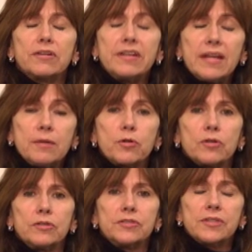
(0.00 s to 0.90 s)

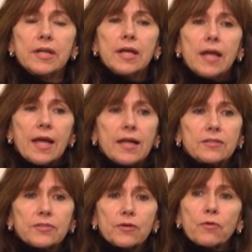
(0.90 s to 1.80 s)
neighborhoods. And
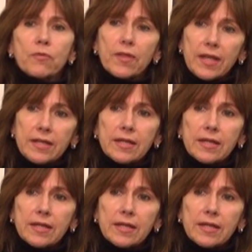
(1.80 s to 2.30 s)
so they